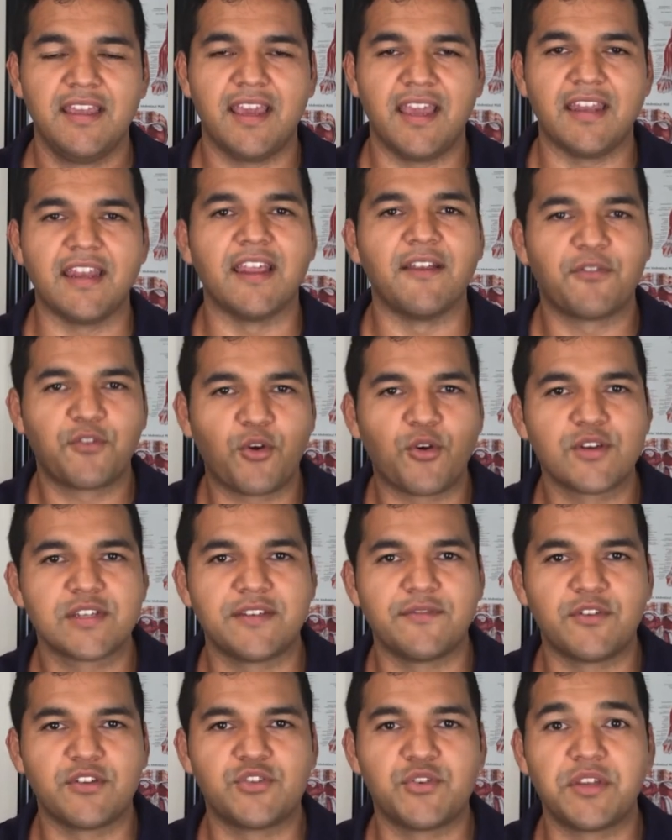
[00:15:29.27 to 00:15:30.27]
And, and, of course,
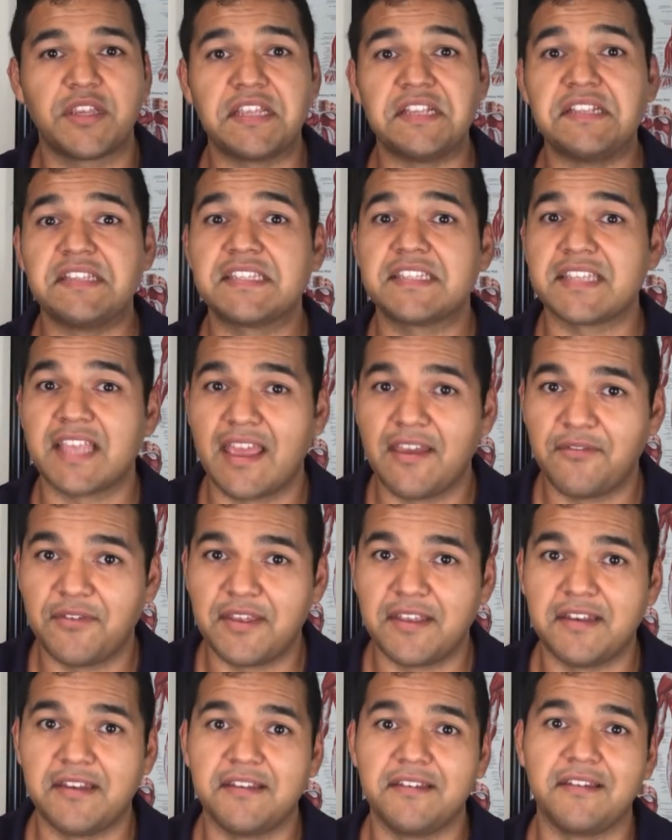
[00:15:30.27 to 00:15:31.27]
if you're drinking
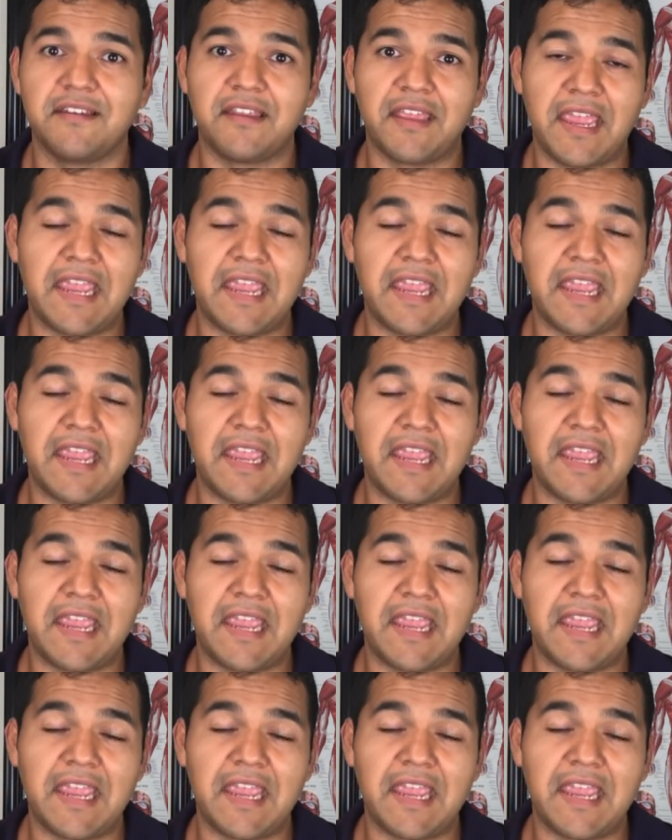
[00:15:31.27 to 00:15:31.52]
seven,